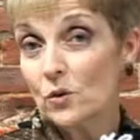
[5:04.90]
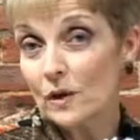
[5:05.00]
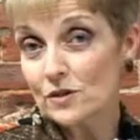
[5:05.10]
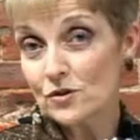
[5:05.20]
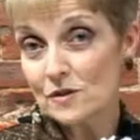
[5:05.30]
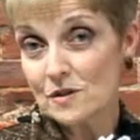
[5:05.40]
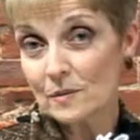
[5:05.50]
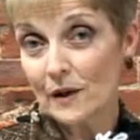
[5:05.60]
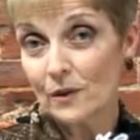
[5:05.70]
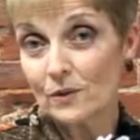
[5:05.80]
questions
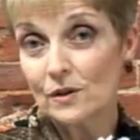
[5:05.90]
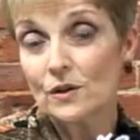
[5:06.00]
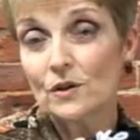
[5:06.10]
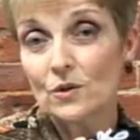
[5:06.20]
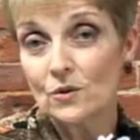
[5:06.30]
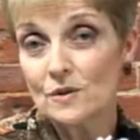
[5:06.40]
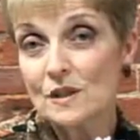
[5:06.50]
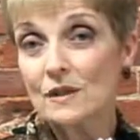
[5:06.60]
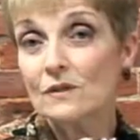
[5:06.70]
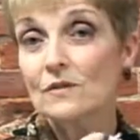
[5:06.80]
about
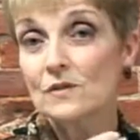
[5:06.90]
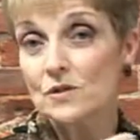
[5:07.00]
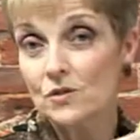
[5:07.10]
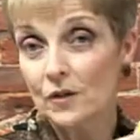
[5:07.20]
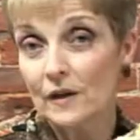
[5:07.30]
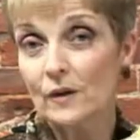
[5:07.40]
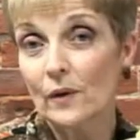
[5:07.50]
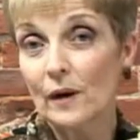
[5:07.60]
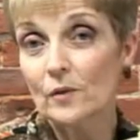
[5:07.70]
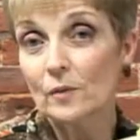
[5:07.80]
using the story
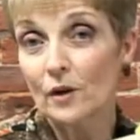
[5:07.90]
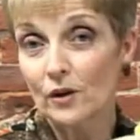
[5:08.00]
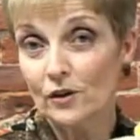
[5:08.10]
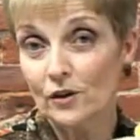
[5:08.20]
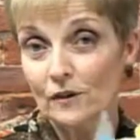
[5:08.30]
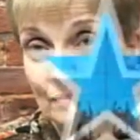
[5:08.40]
grammar marker.